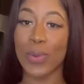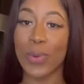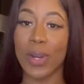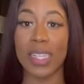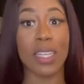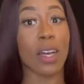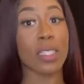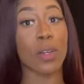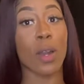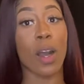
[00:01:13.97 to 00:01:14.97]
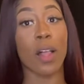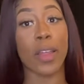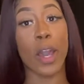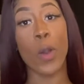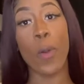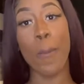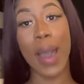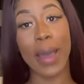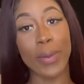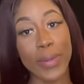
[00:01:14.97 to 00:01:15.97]
or it's also called the Coke
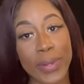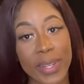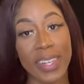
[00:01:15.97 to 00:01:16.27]
bottle